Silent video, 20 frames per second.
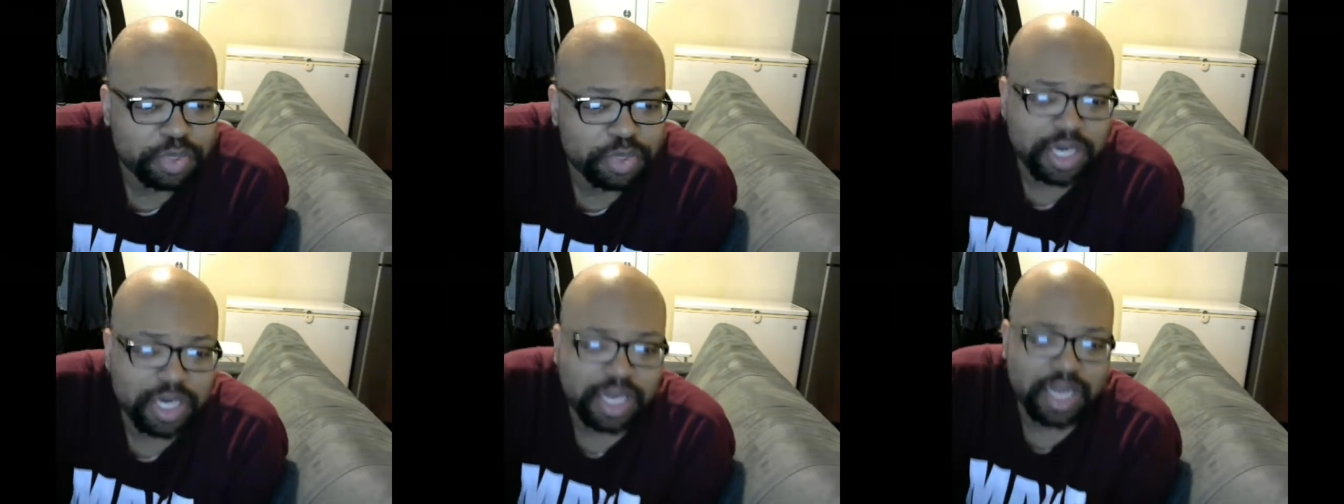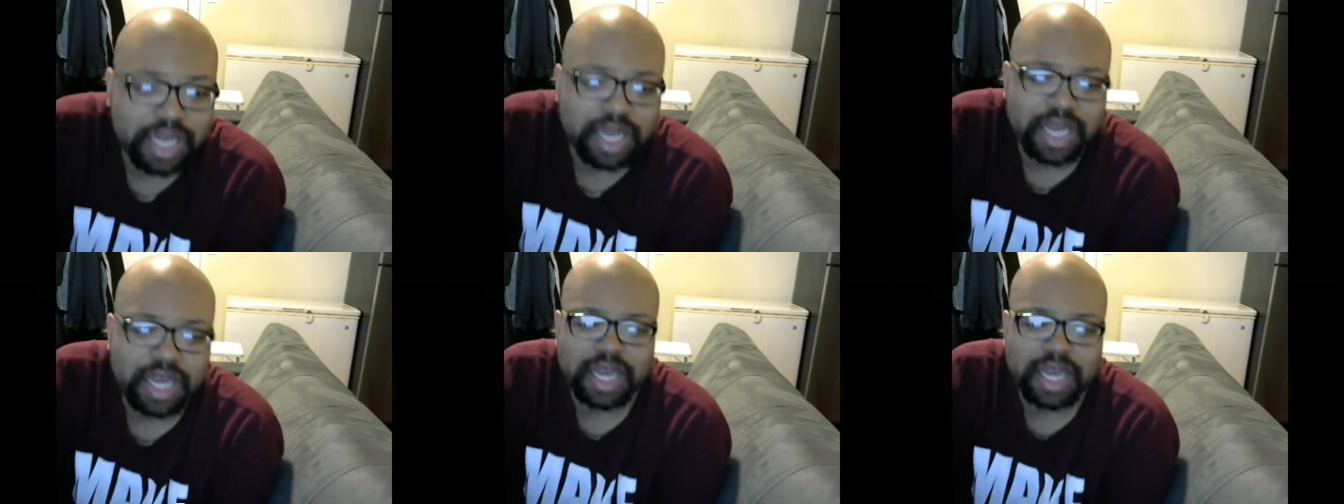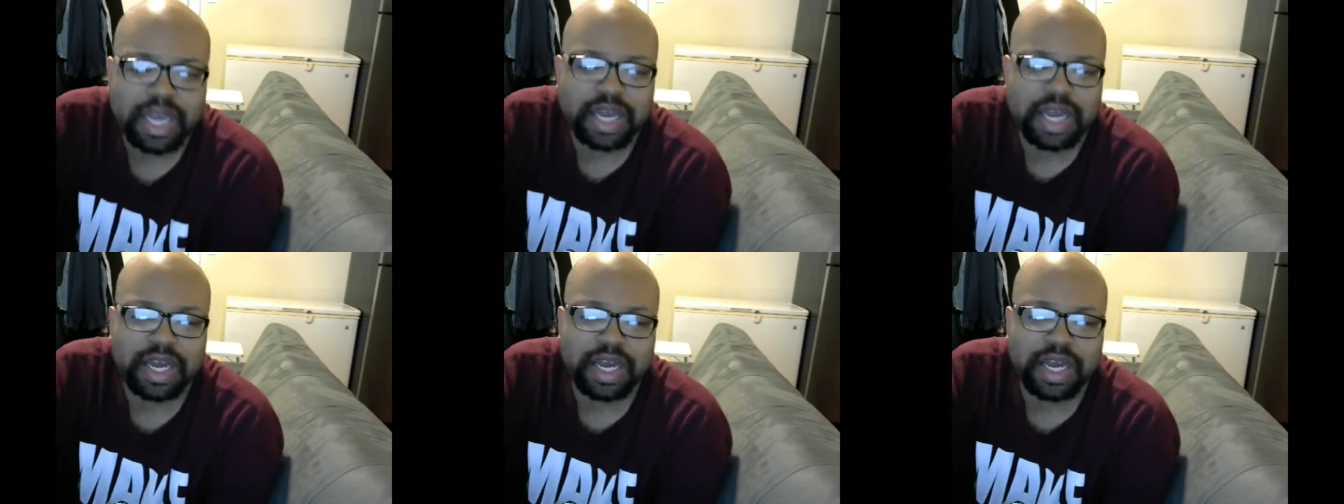But I,
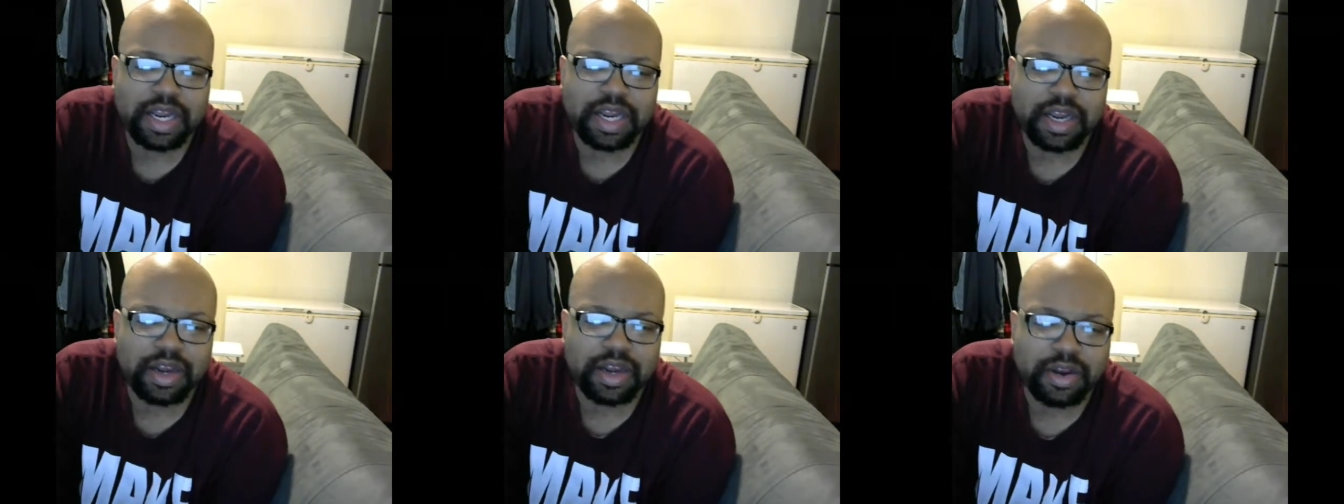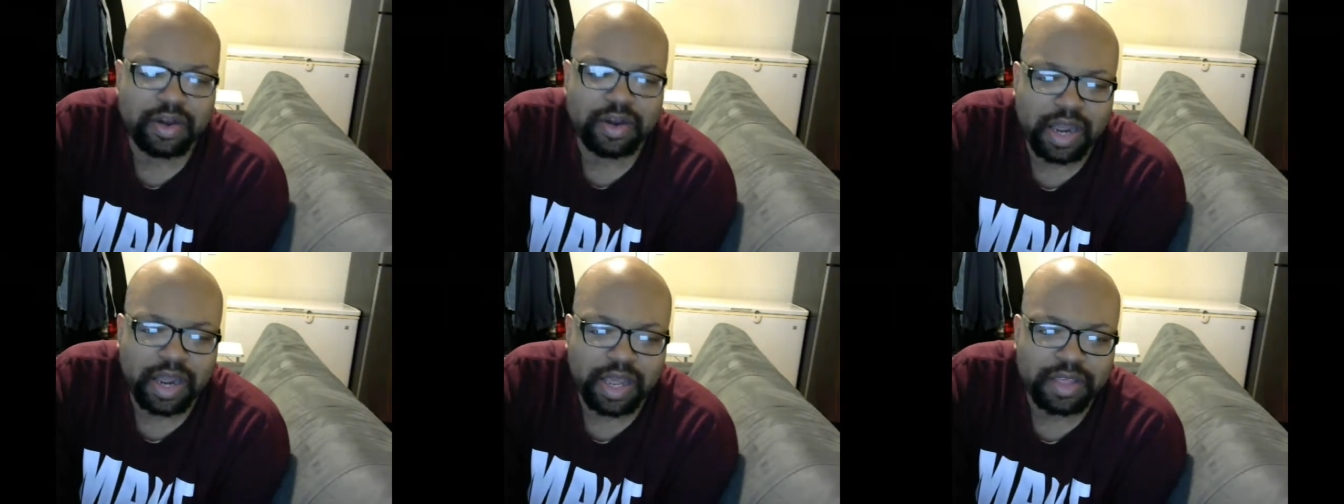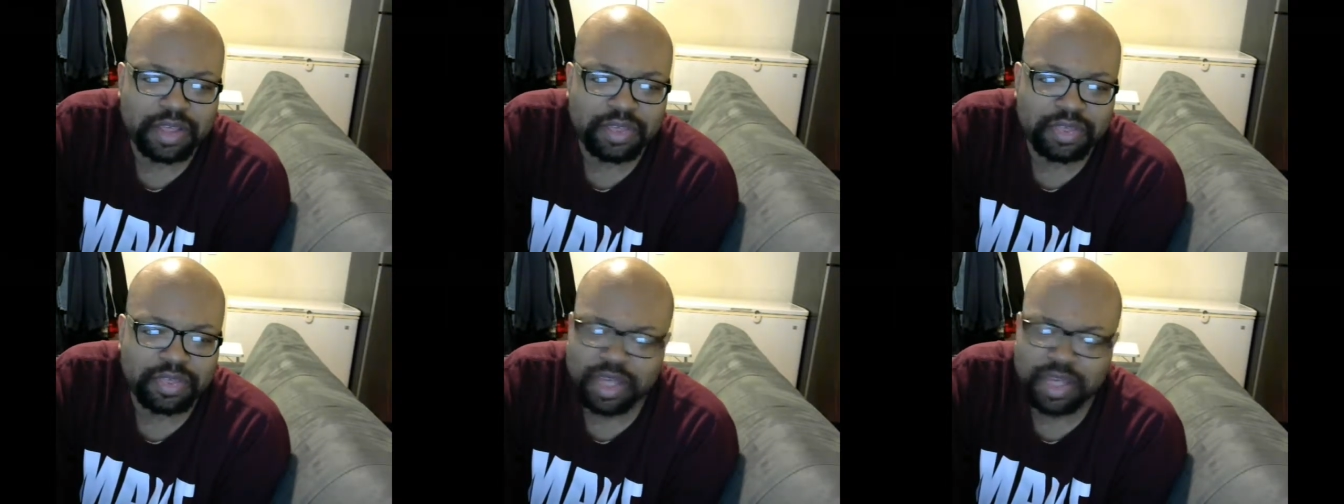I you know,
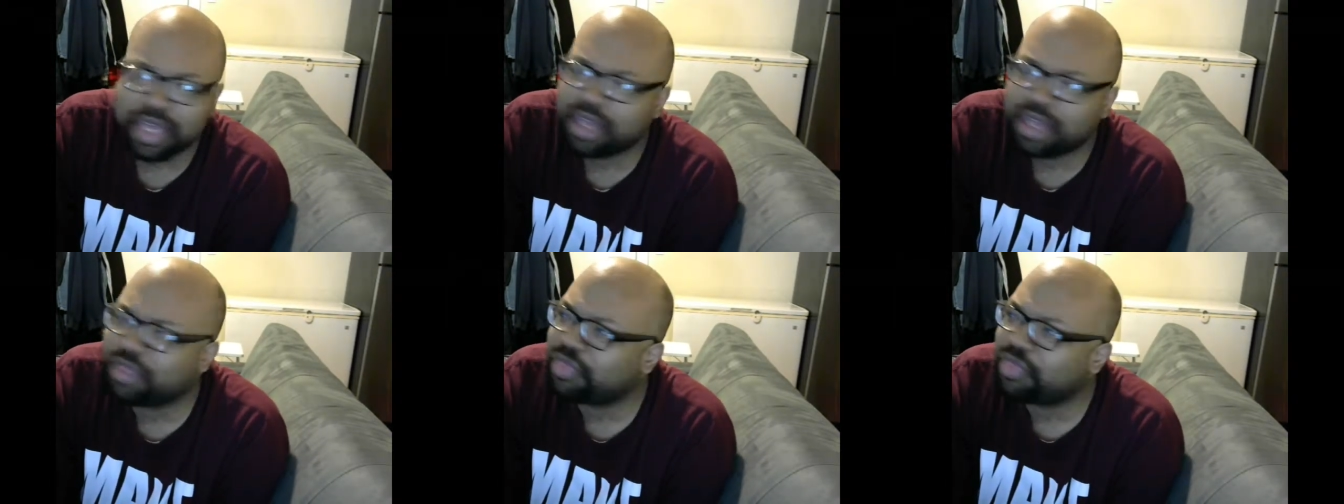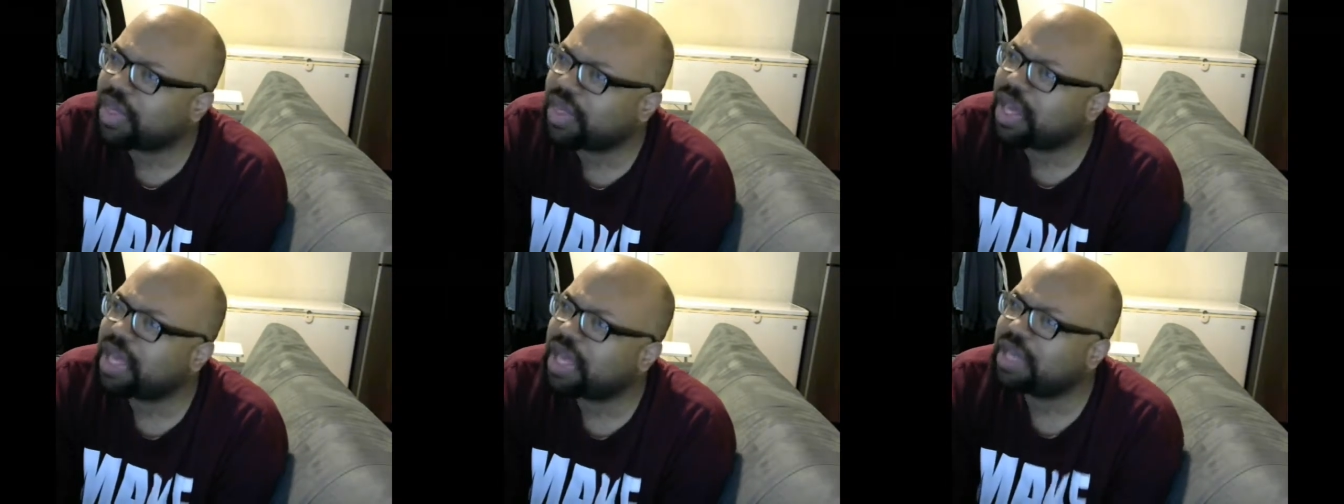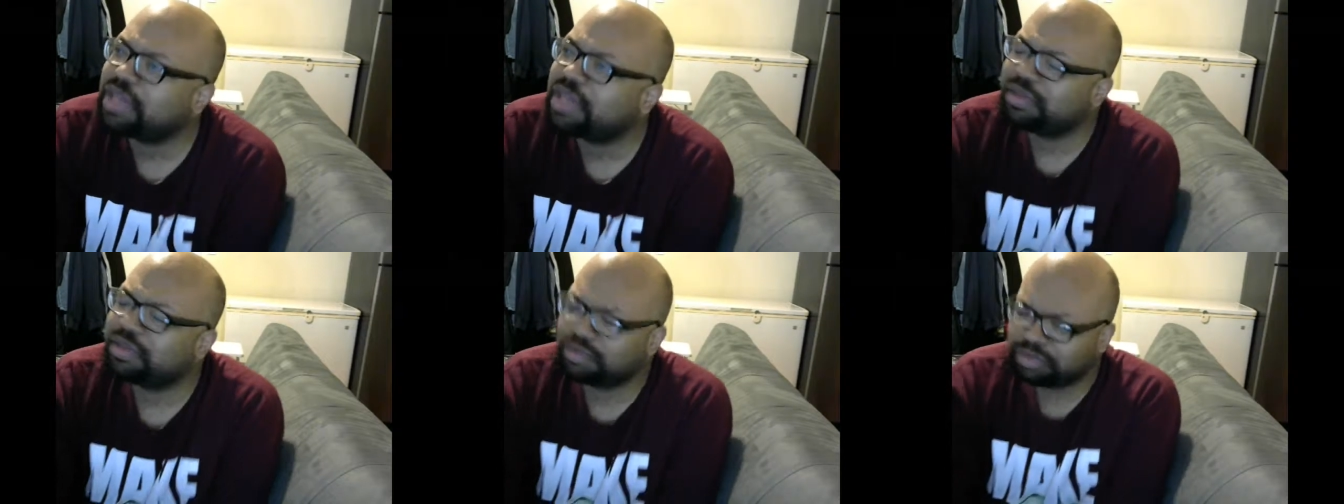I think that,